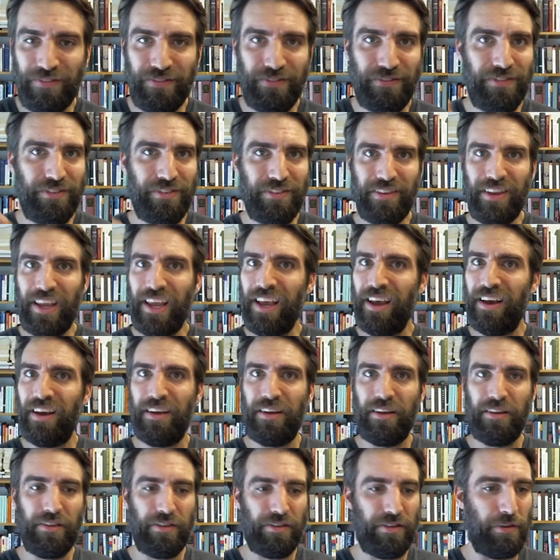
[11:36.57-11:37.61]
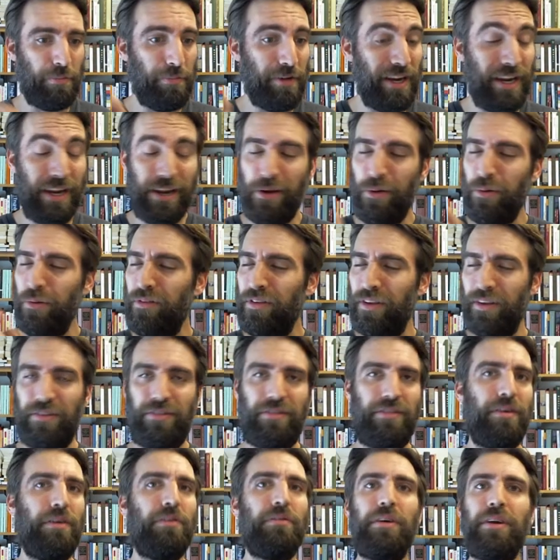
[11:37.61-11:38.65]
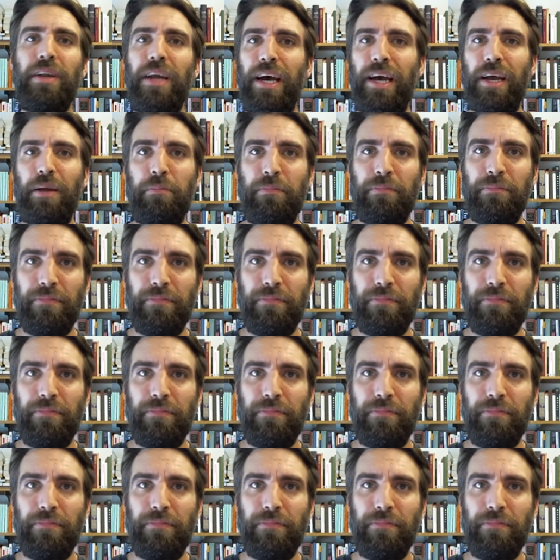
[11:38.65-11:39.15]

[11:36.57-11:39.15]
see somebody used a silver dime.